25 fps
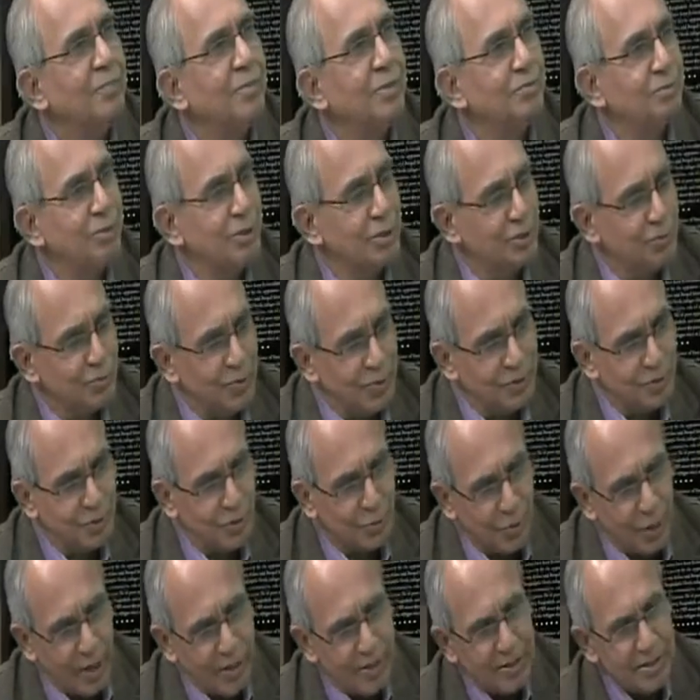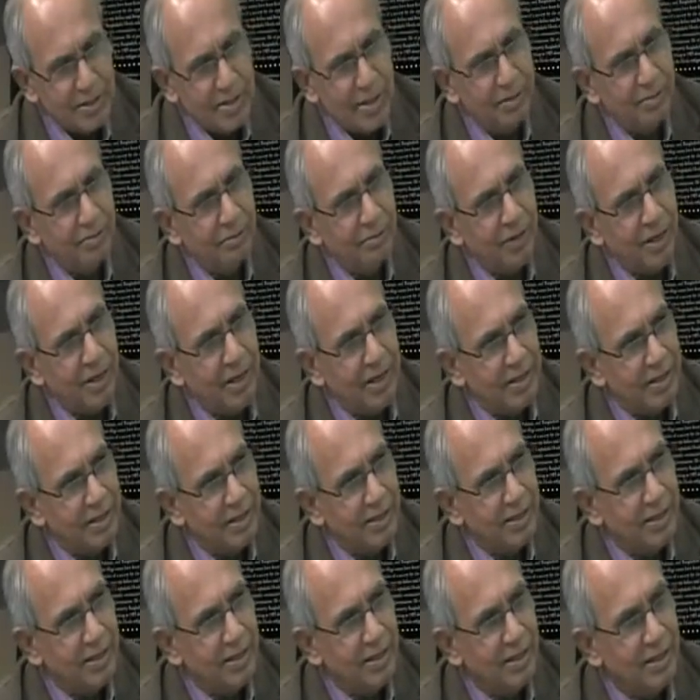the first one. So once they fled,
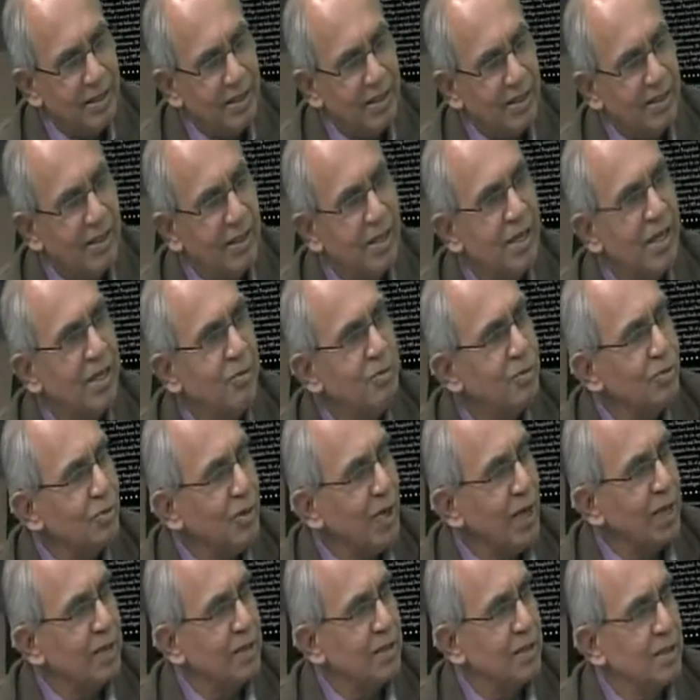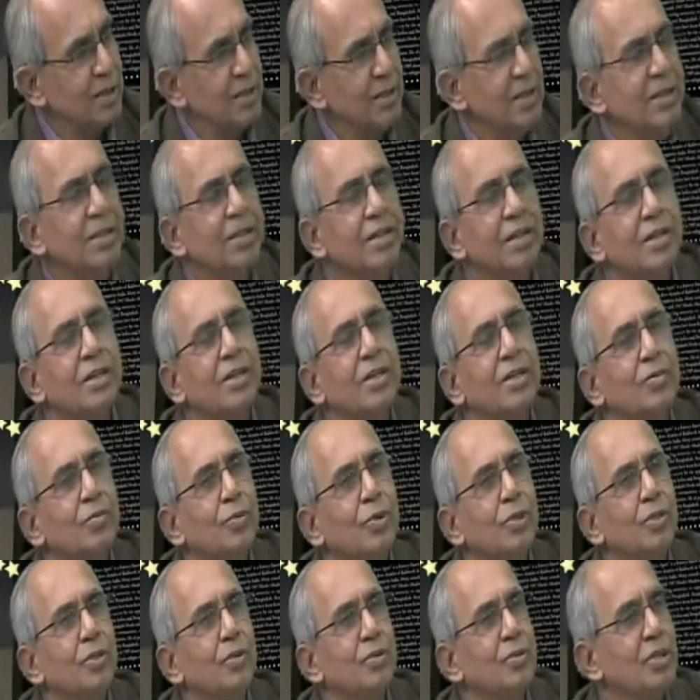they came to Calcutta
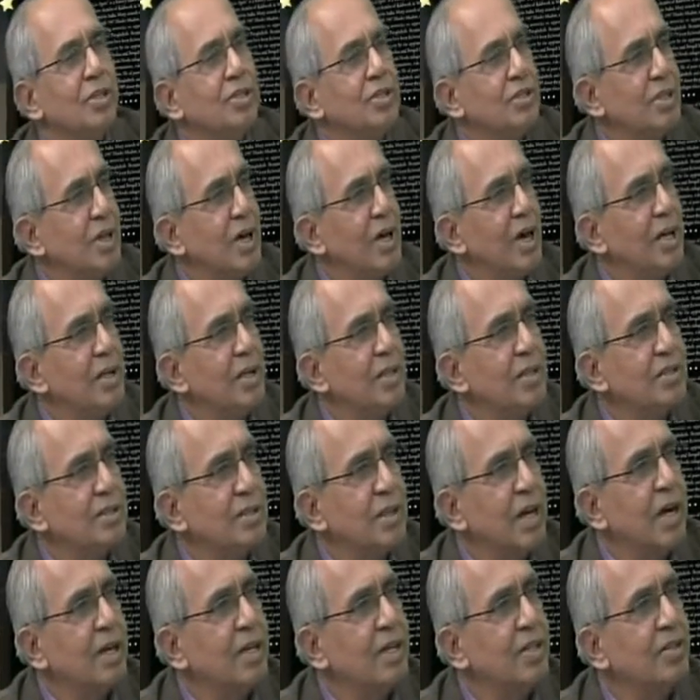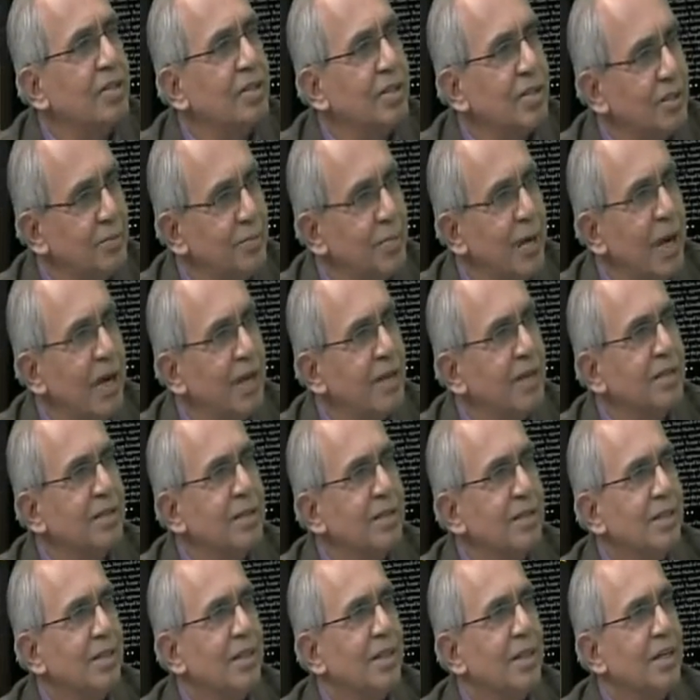with only shirt and sari on their back,
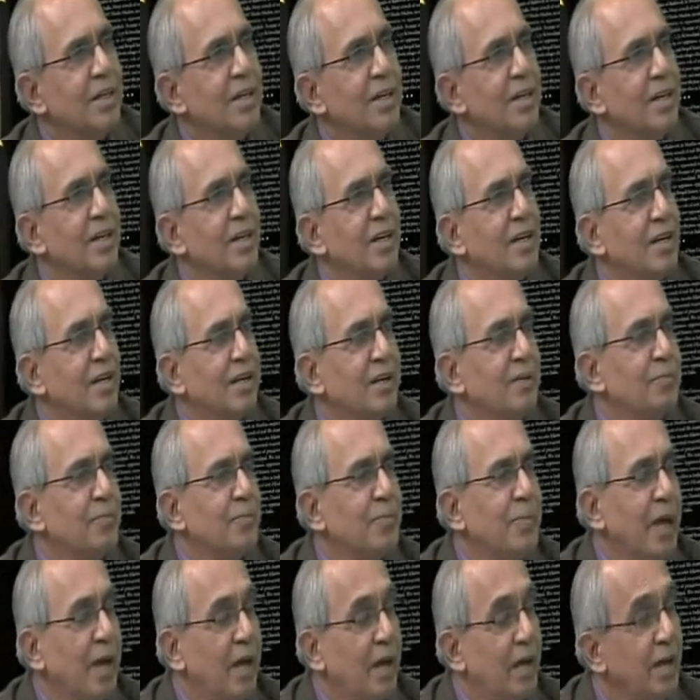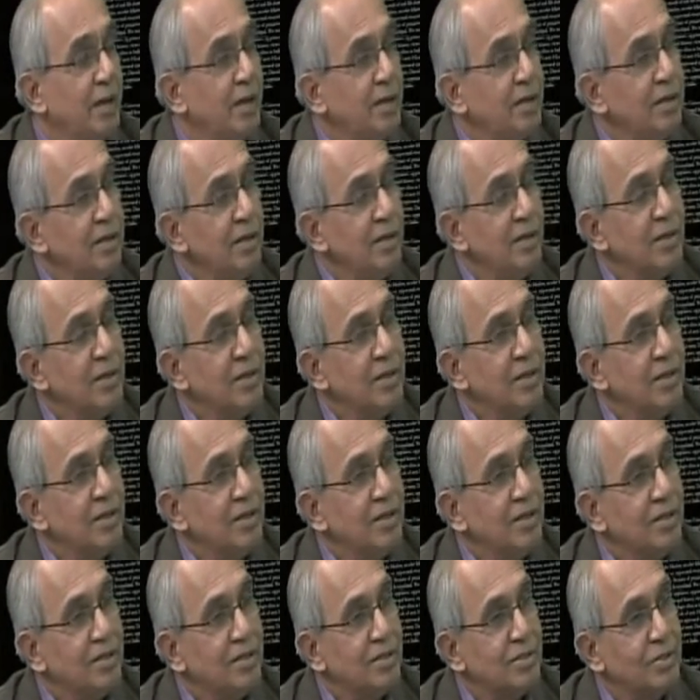and
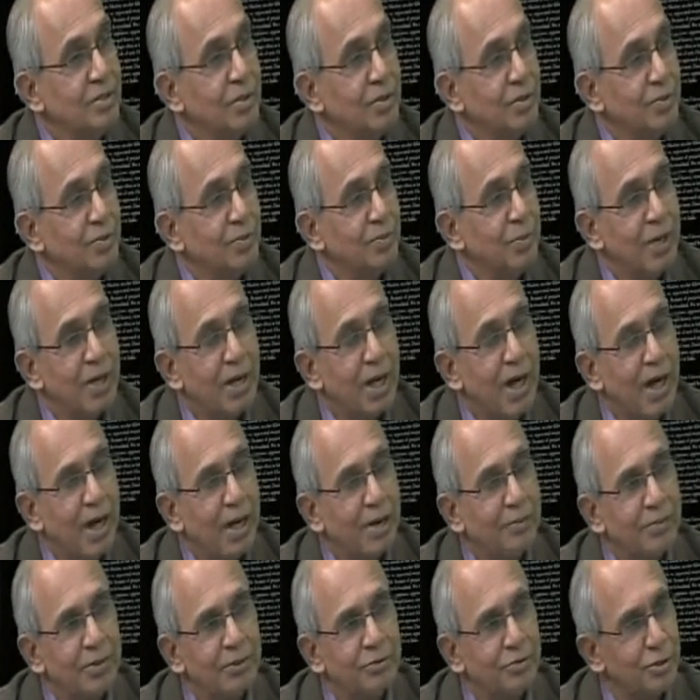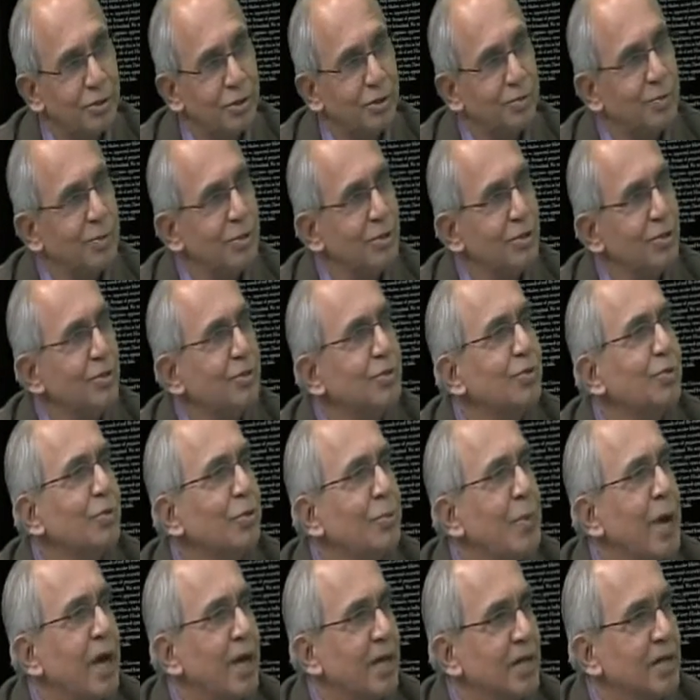so. But I am the first person to go
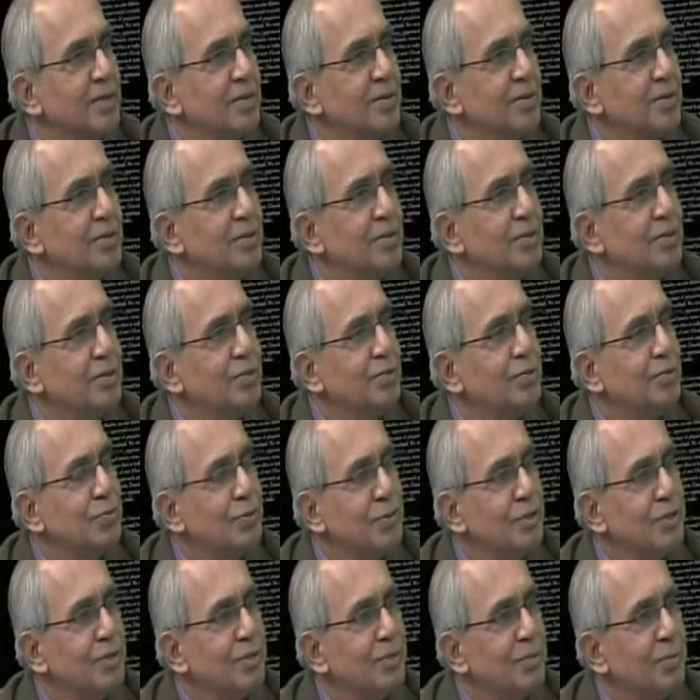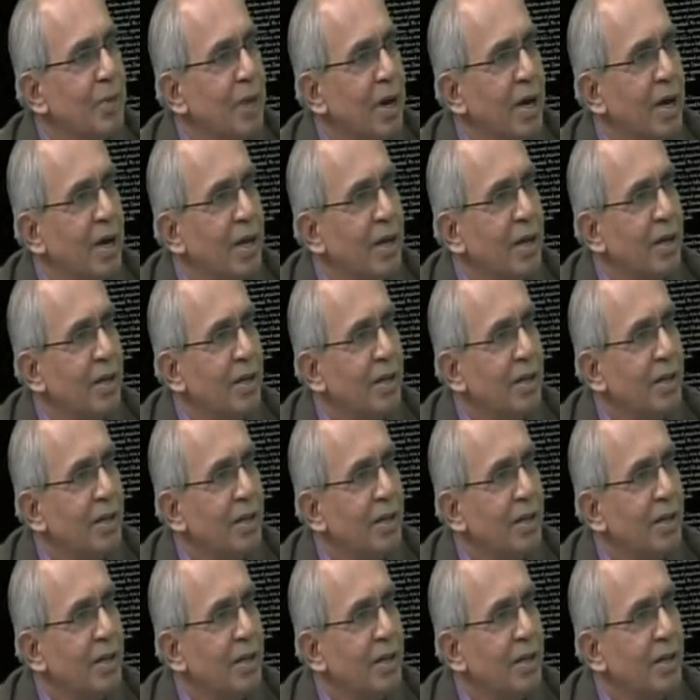back to visit where